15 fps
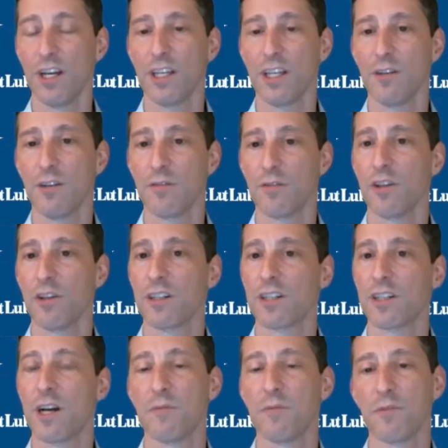the
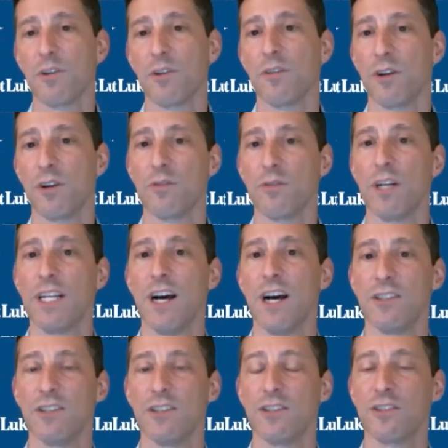comfort of our
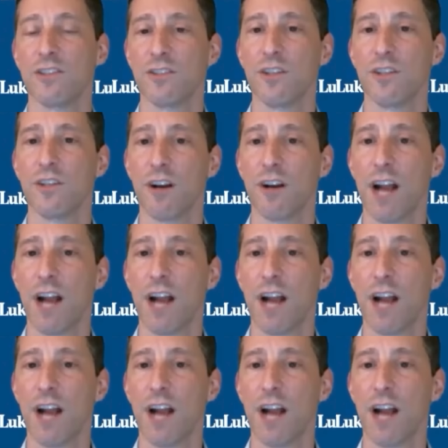radiologists. So they're